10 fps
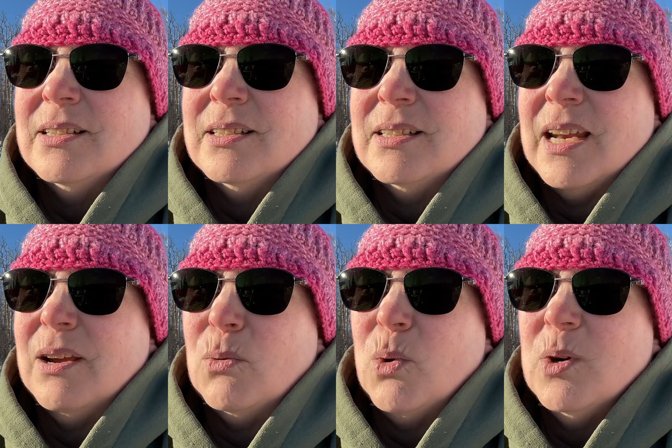Stay
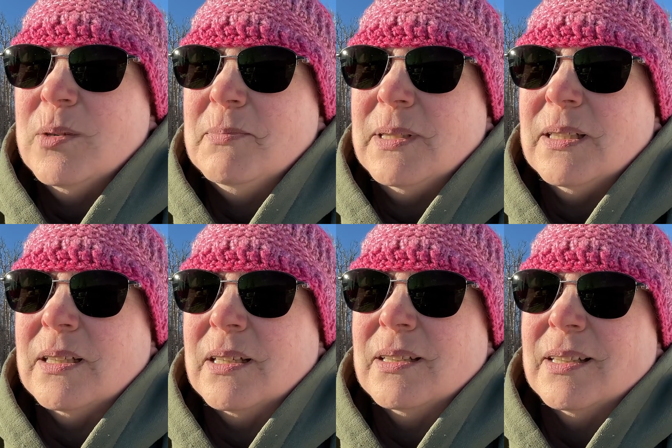warm
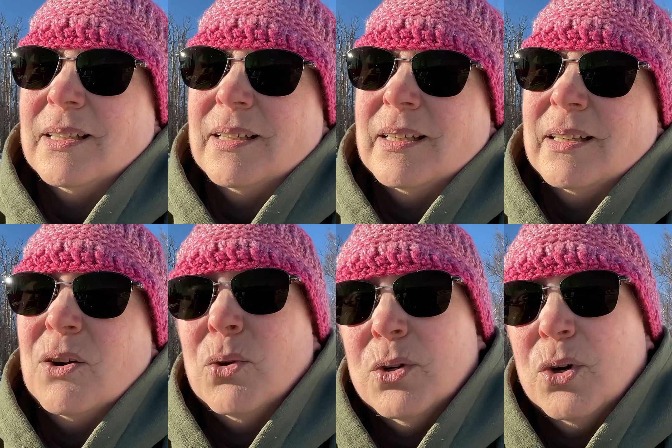
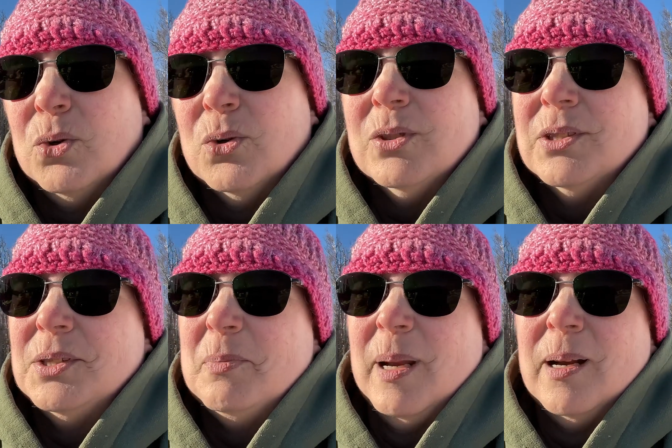or cool,
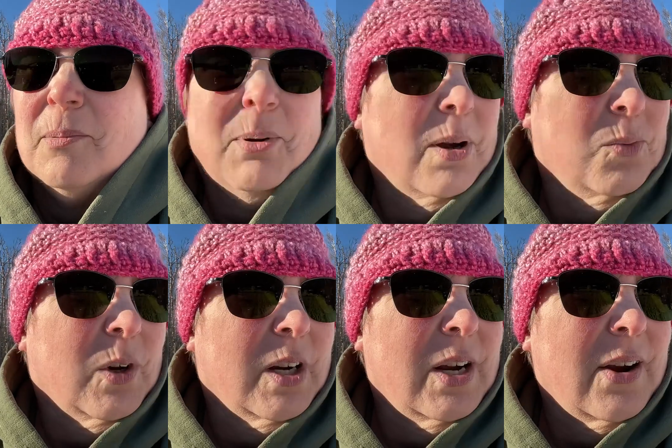depending upon
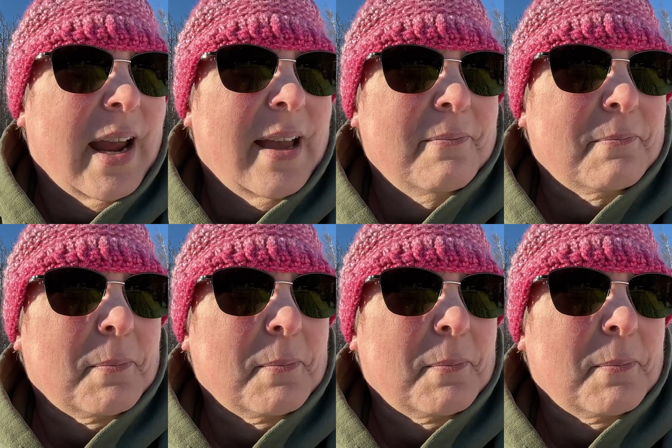where you're at.